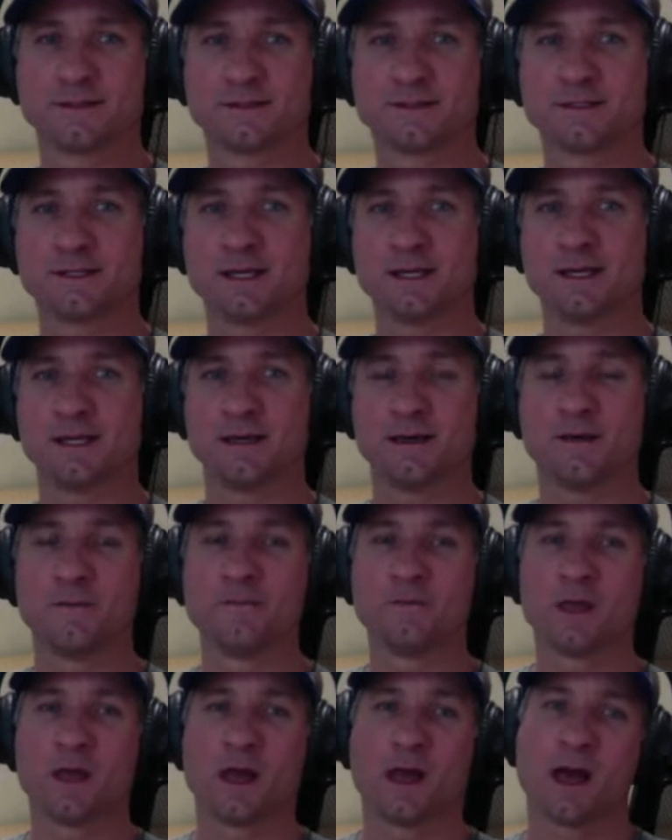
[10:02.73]
see
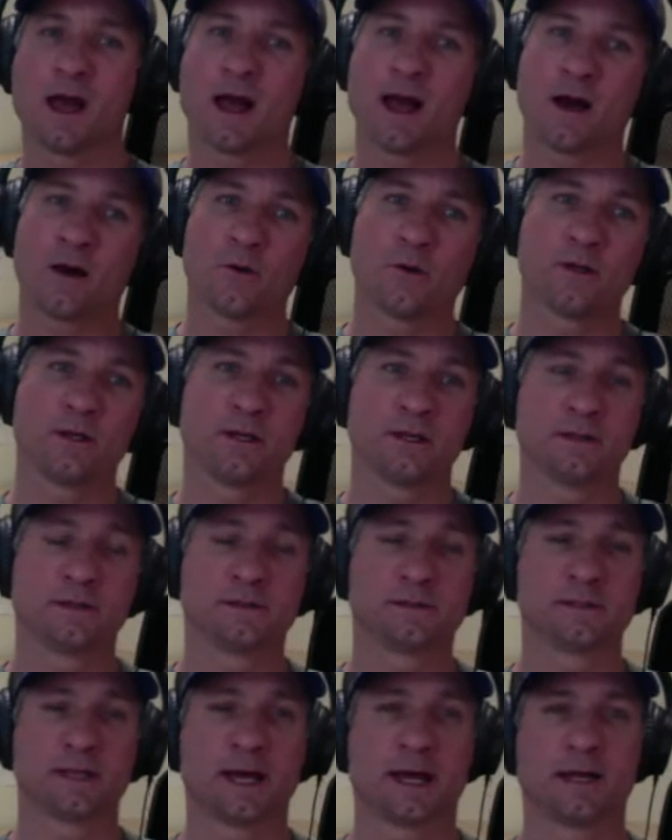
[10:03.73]
how it
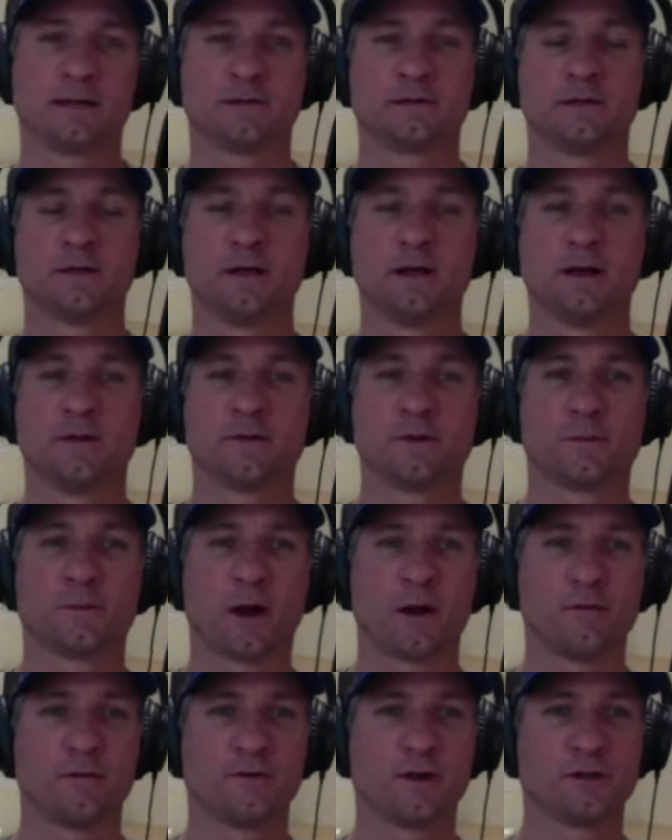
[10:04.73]
is that the
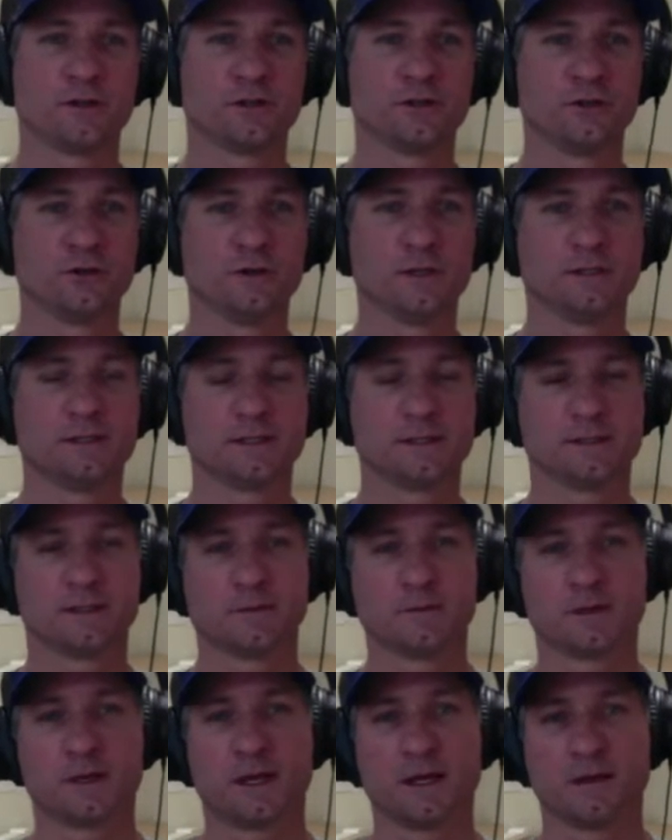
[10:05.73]
prima facie duty
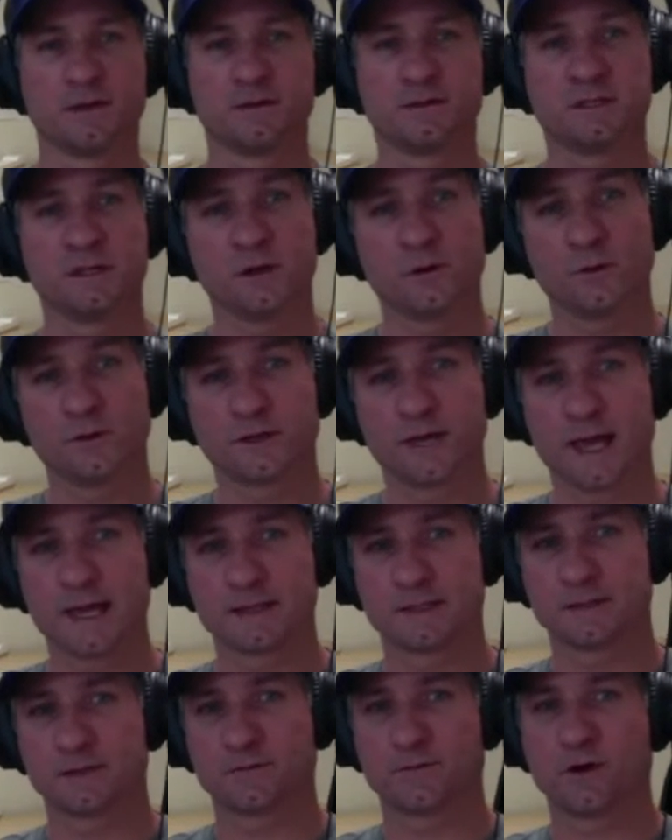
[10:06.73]
system can deal with
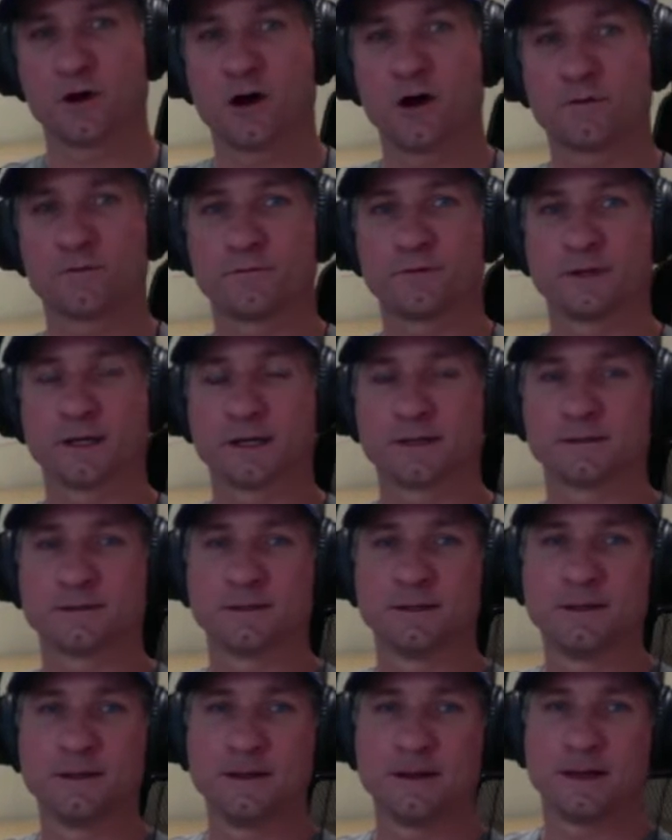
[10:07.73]
cases of conflict.
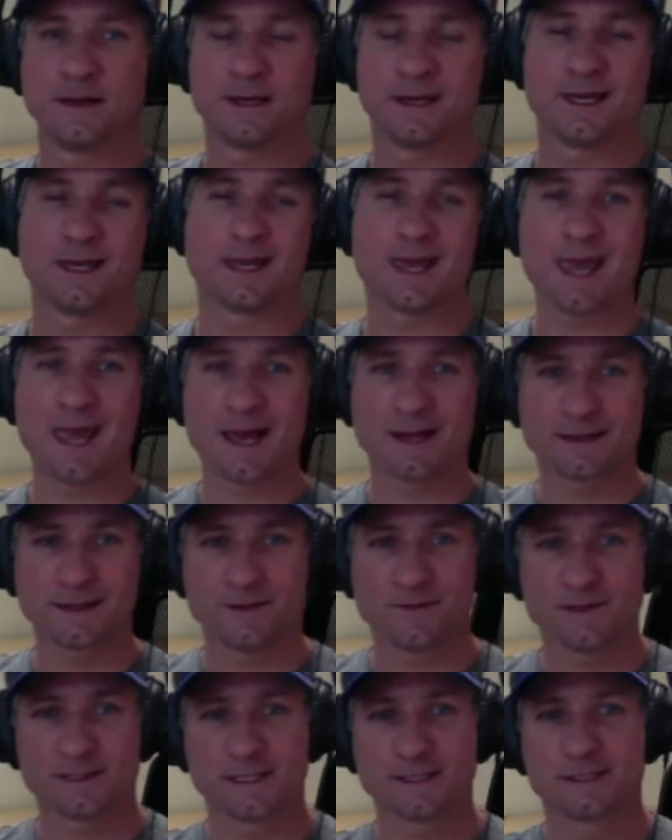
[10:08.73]
He can't
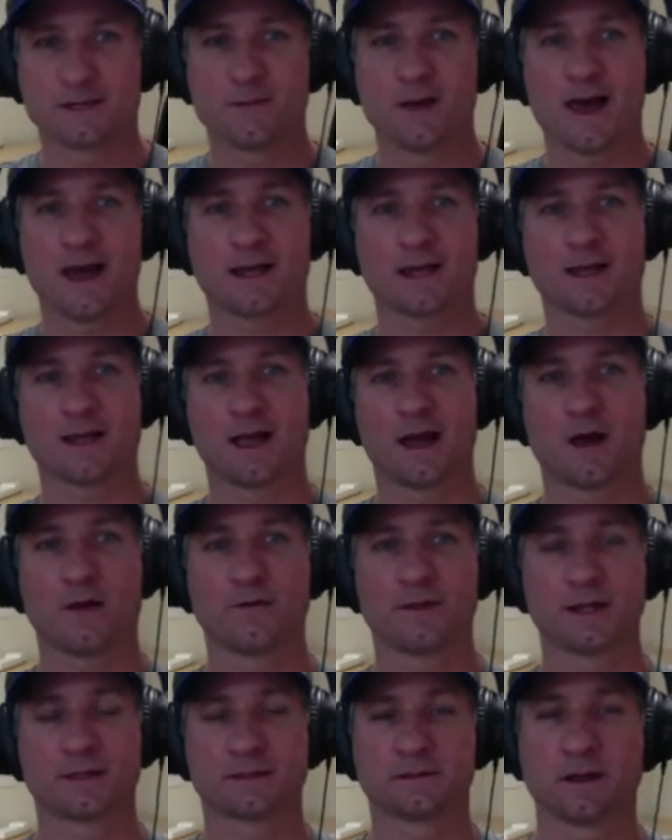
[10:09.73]
give a systematic
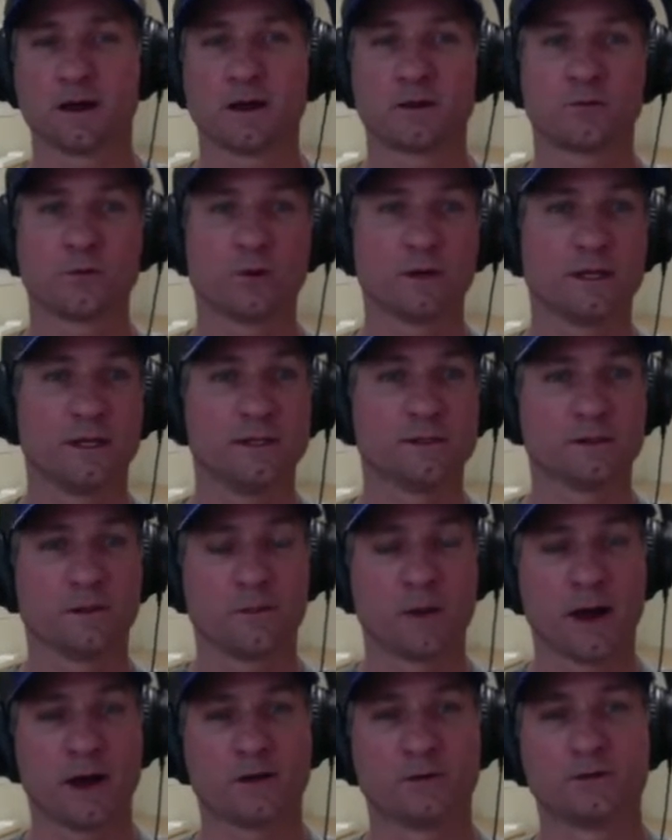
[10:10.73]
account. That's not what he's
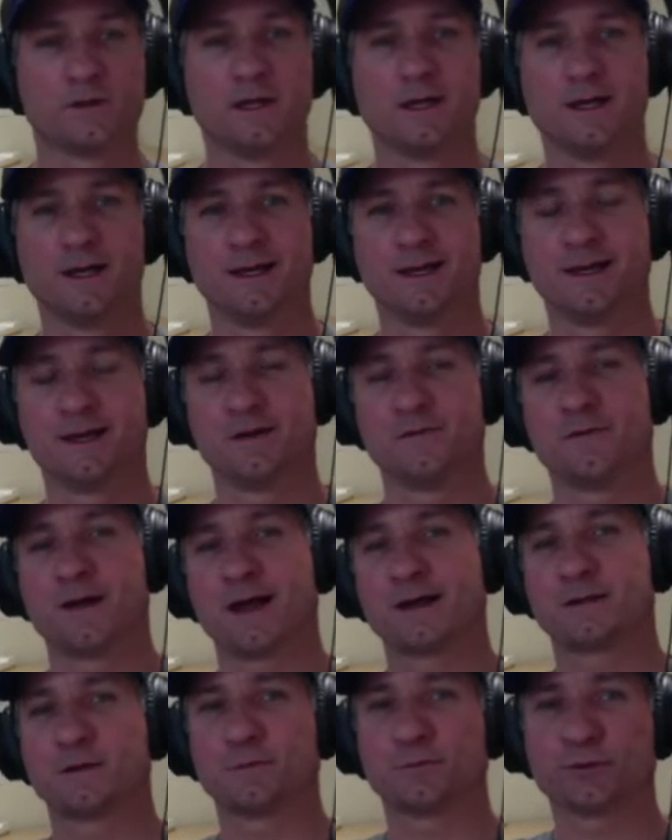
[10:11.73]
about. In
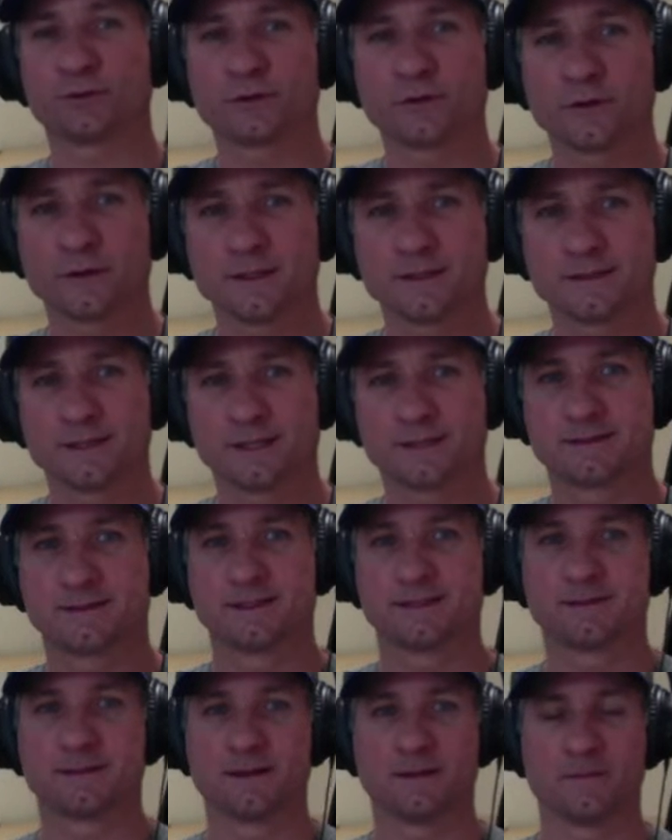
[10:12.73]
fact, a pluralistic
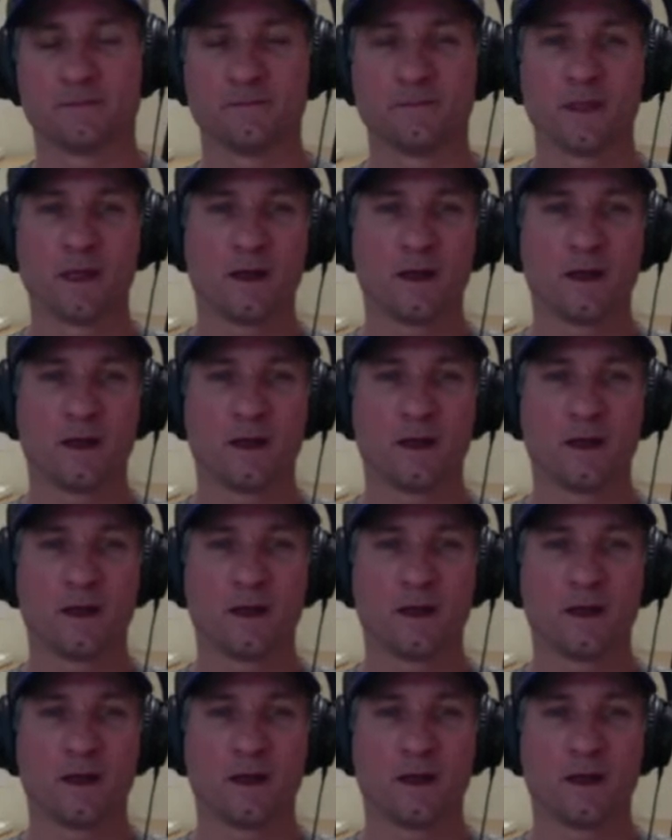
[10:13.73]
system